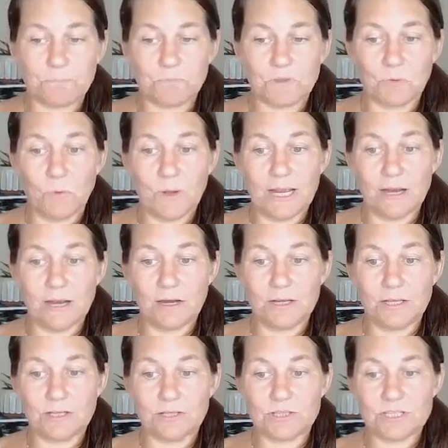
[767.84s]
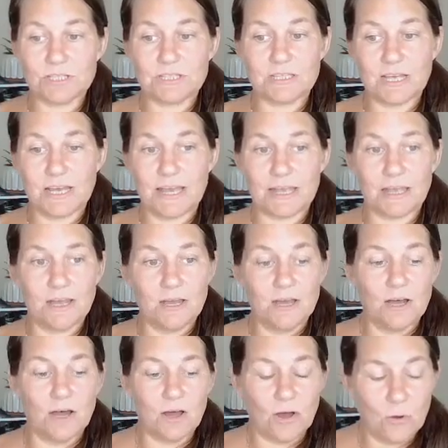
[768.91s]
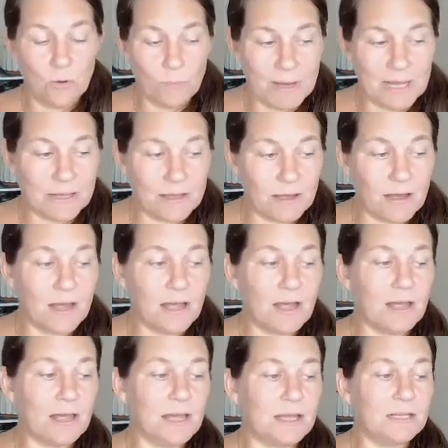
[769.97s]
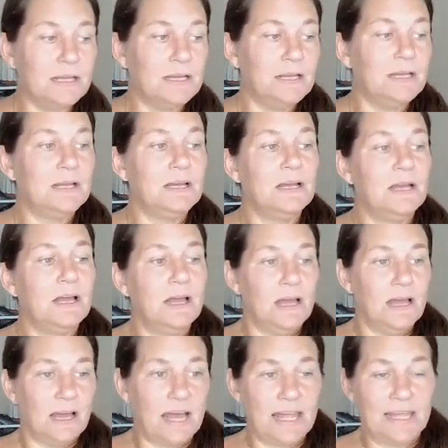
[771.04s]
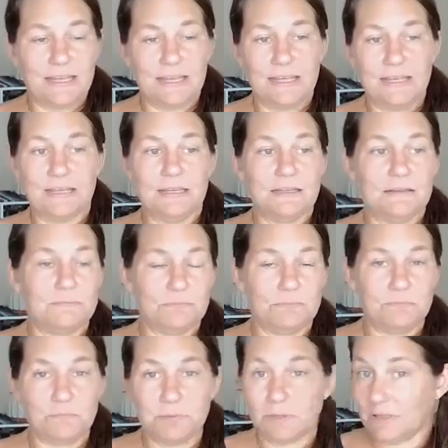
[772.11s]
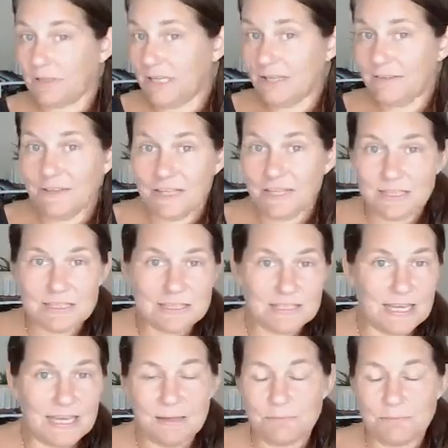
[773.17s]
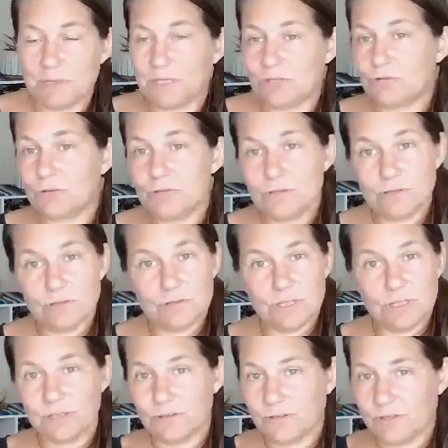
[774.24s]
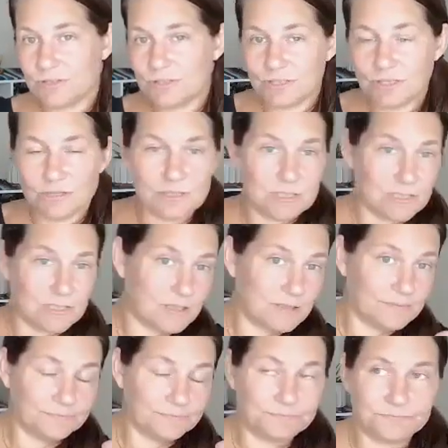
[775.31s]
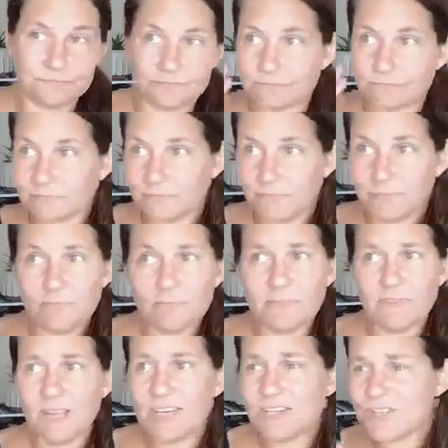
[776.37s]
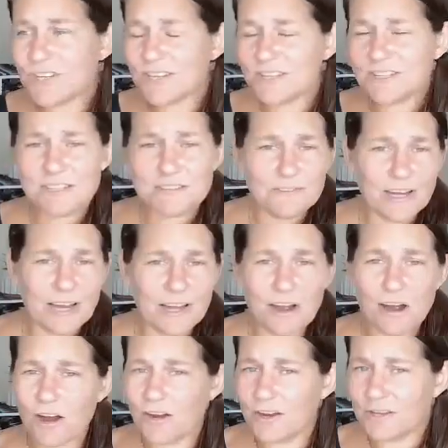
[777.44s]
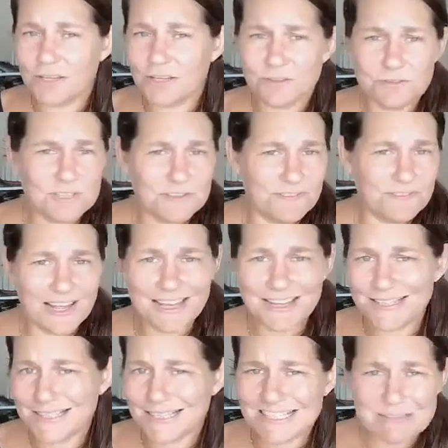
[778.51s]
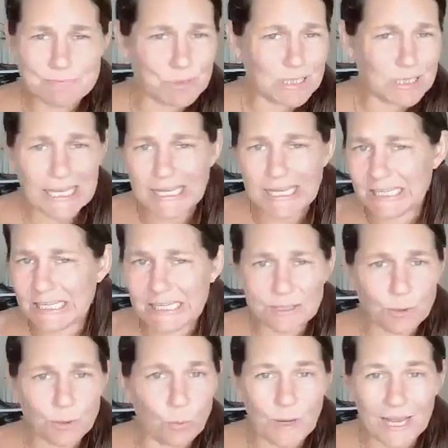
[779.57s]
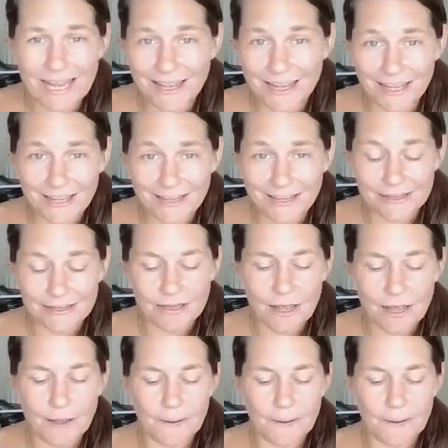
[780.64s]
where you're just like, oh my God, I can't believe it. This can't be true. You know, you start to justify, argue, defend, explain it away.